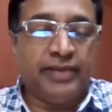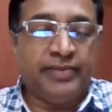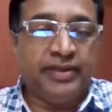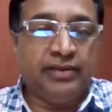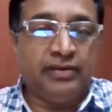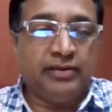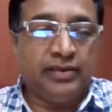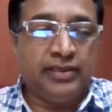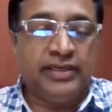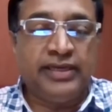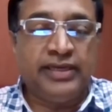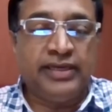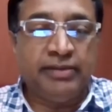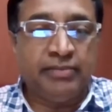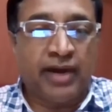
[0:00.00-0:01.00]
in
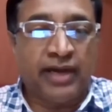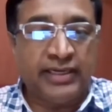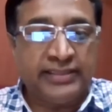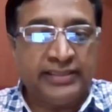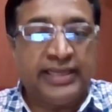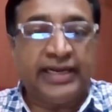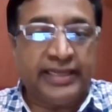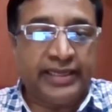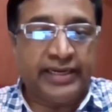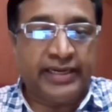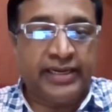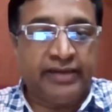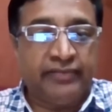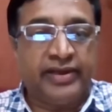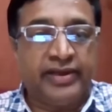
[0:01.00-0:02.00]
demand in that
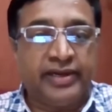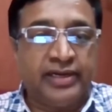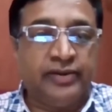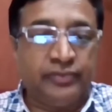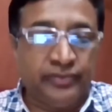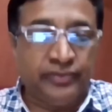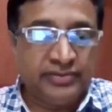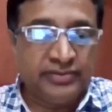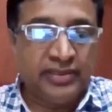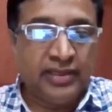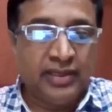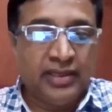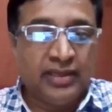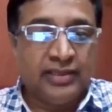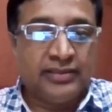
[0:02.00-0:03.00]
area where he lives,
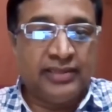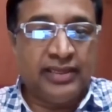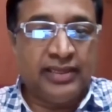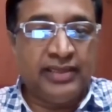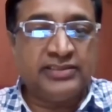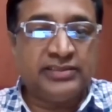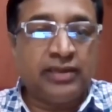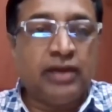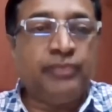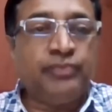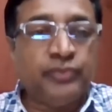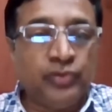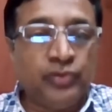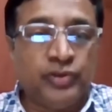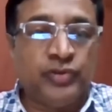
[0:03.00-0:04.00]
then it's
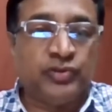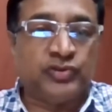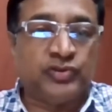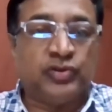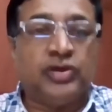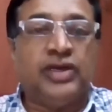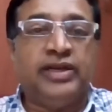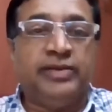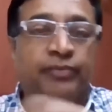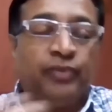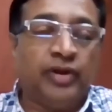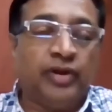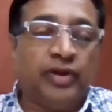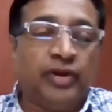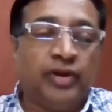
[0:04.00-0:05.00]
not no use. So
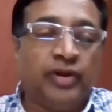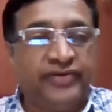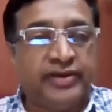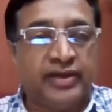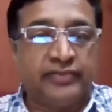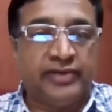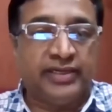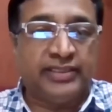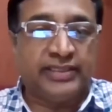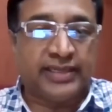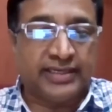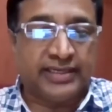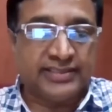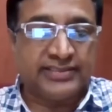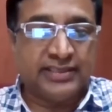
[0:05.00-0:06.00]
unemployment figure will
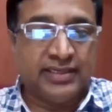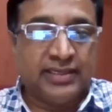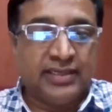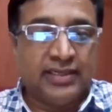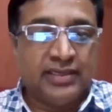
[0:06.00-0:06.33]
increase.